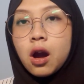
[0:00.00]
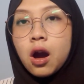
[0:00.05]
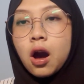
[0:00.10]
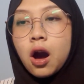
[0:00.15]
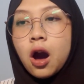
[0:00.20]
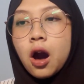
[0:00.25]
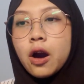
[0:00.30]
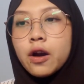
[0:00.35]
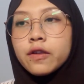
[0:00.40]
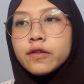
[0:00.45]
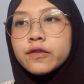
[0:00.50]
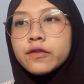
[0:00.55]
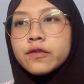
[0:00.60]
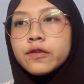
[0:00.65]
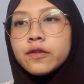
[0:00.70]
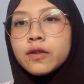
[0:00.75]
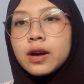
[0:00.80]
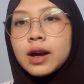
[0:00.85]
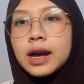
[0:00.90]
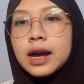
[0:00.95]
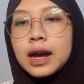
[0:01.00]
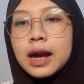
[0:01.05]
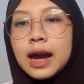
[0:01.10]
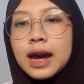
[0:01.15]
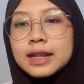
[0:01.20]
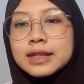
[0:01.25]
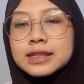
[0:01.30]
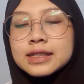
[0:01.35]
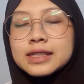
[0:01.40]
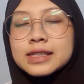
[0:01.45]
of
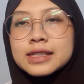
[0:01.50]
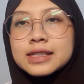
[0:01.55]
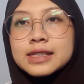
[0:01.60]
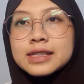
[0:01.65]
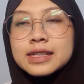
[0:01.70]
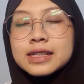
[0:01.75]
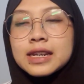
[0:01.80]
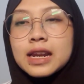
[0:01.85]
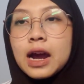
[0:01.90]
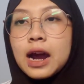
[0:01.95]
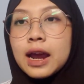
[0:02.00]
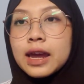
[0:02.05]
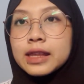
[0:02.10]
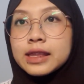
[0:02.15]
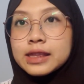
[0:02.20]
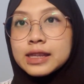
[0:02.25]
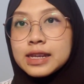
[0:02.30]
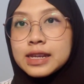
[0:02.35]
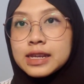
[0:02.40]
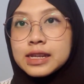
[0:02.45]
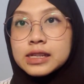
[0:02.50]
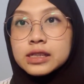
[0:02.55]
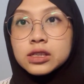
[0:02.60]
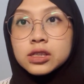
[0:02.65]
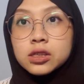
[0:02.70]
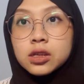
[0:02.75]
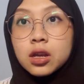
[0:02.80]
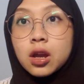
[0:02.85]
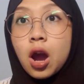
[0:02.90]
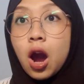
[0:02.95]
Alice's and
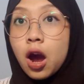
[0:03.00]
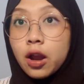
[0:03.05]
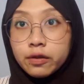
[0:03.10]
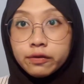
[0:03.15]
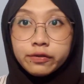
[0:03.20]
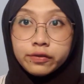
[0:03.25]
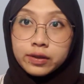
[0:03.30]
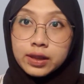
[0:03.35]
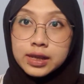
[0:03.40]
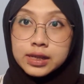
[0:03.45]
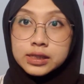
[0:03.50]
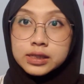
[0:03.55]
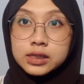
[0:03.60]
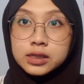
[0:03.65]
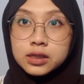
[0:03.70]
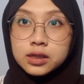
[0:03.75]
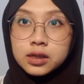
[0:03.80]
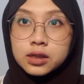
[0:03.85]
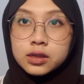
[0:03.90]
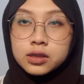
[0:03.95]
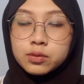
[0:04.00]
Eileen's conflict.